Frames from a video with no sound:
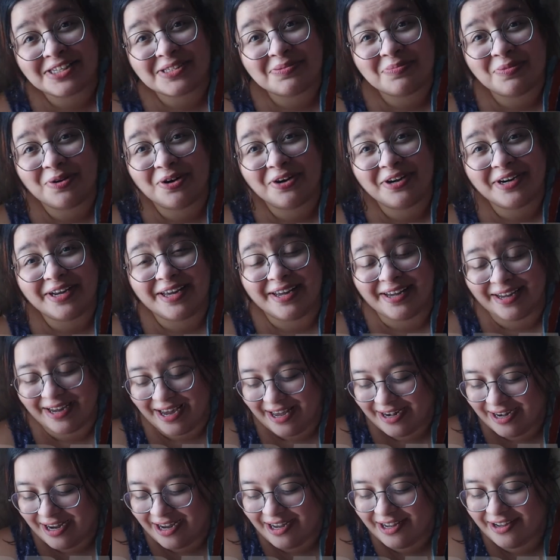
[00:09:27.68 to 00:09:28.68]
morning,
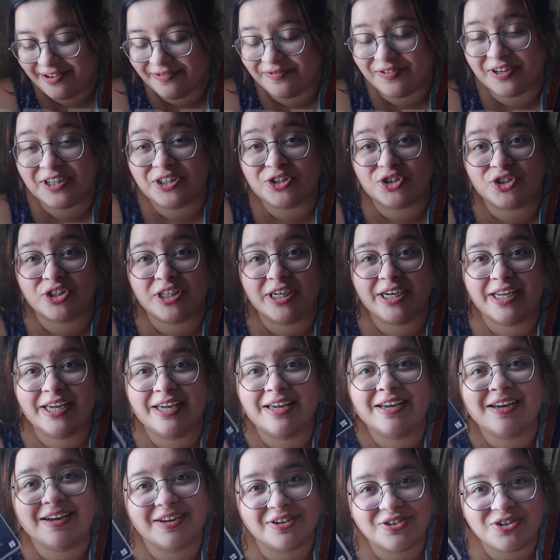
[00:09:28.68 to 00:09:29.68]
and I have finished
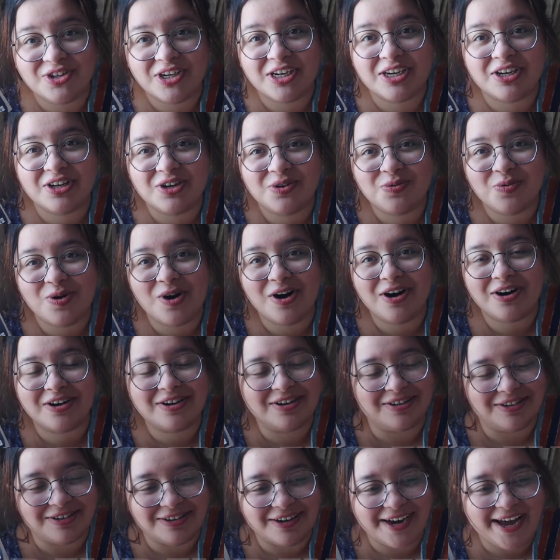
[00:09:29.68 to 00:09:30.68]
reading Treacle
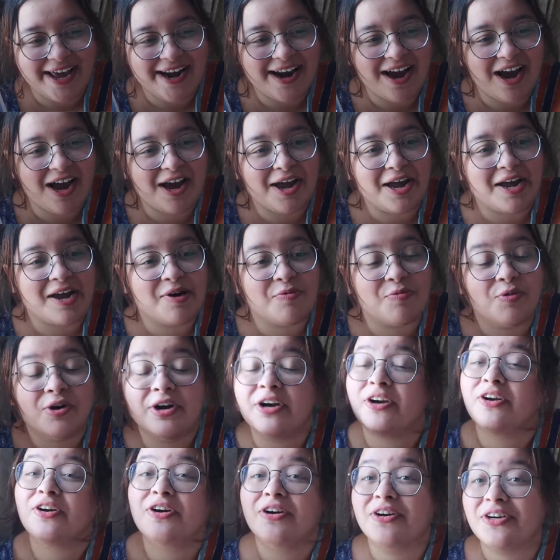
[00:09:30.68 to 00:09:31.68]
Walker, and I
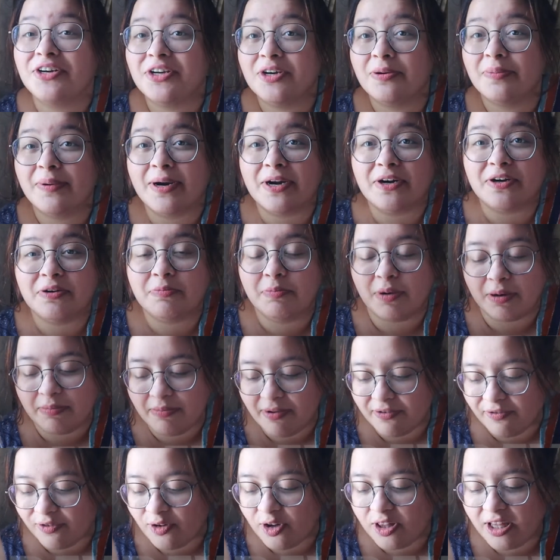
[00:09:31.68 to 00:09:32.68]
want to talk to you about it. But
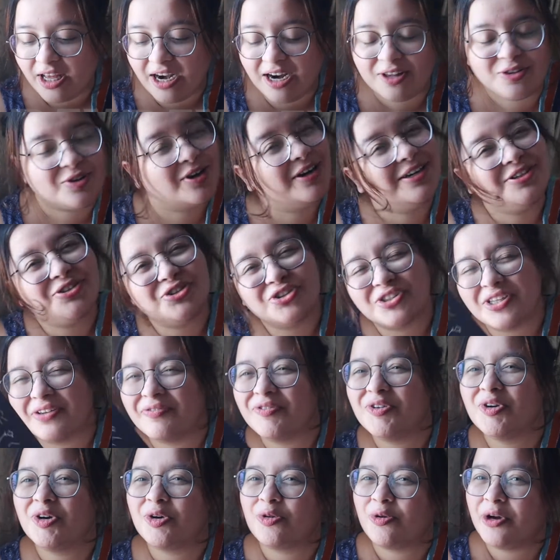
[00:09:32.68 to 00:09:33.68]
before that, I thought I'd just
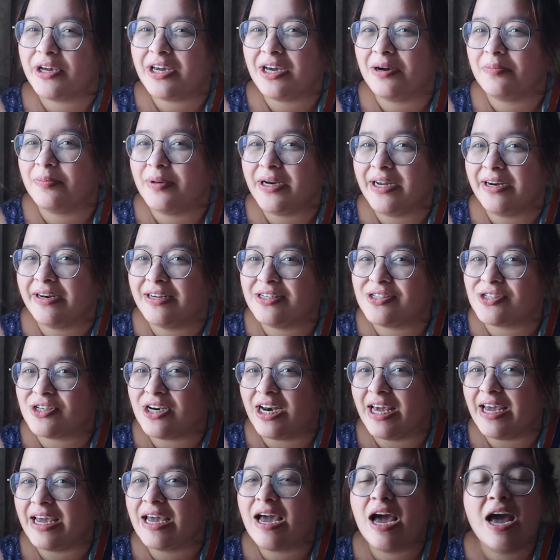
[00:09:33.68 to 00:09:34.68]
give you a quick update as to
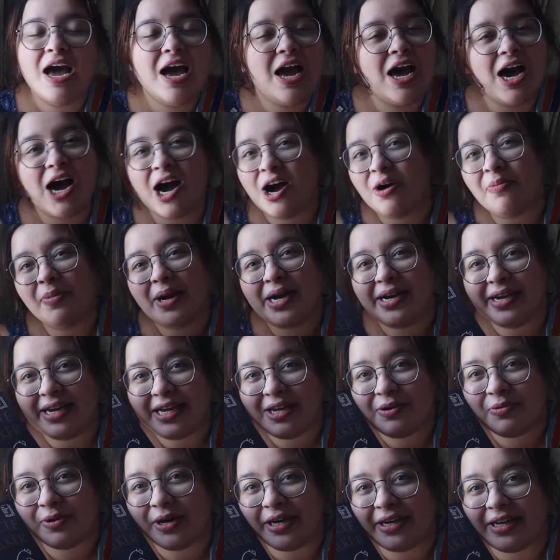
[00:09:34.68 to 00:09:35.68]
like how my
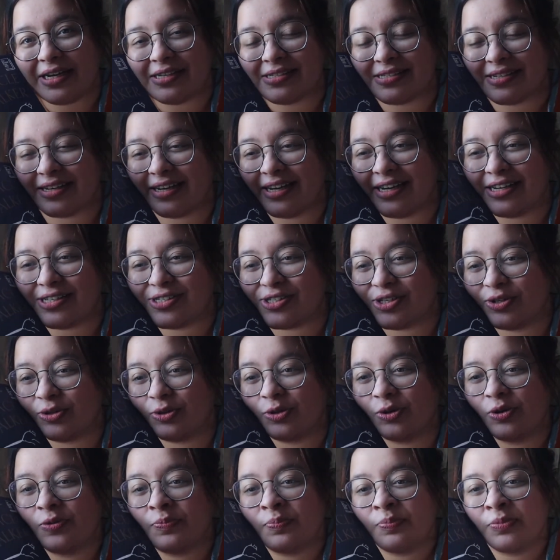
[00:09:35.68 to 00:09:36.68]
day went yesterday.
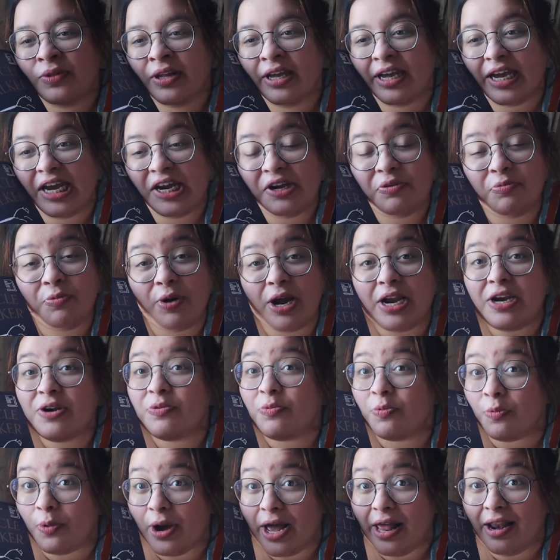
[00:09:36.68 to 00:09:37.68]
So it
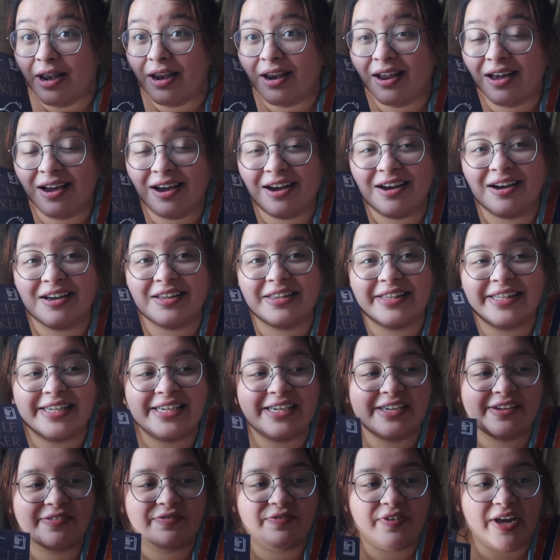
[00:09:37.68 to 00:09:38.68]
went well.
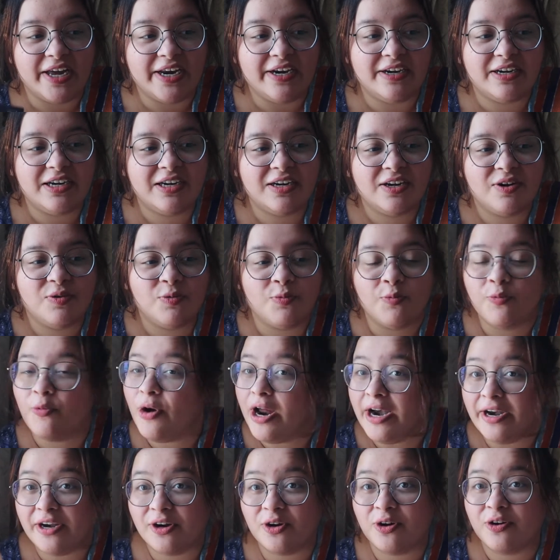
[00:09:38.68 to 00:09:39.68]
The event
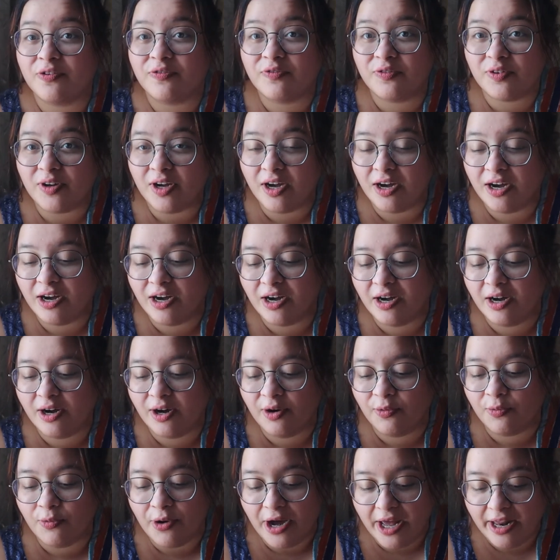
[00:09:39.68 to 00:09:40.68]
went off
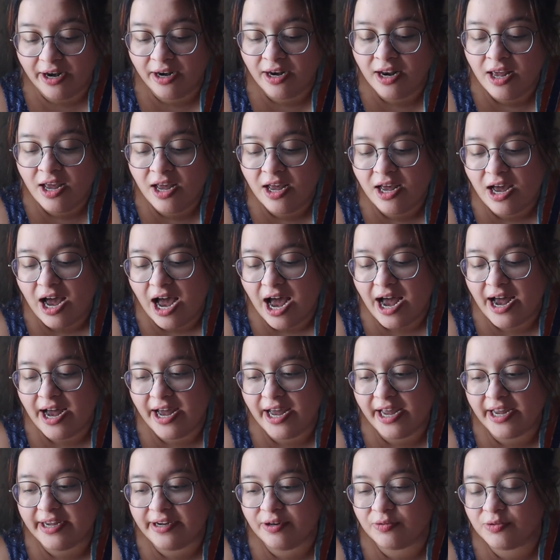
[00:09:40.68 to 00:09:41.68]
well.
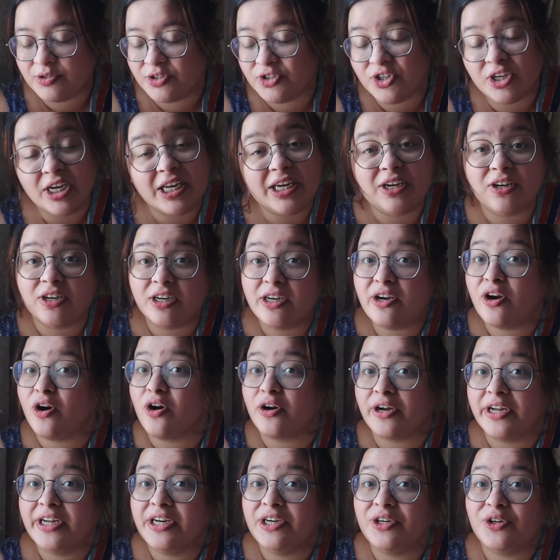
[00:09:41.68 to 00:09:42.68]
It was really good
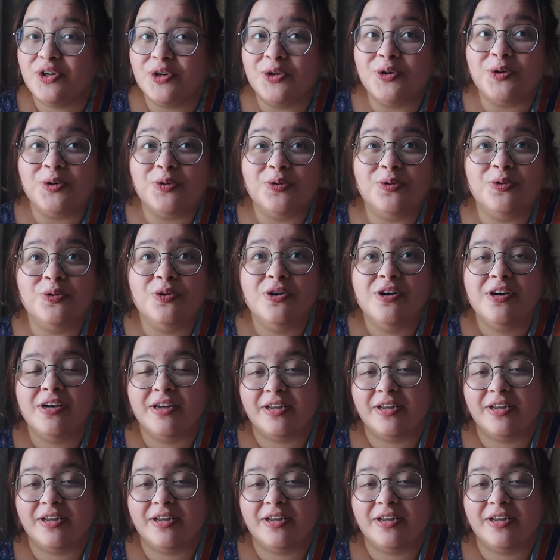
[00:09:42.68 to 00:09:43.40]
talking to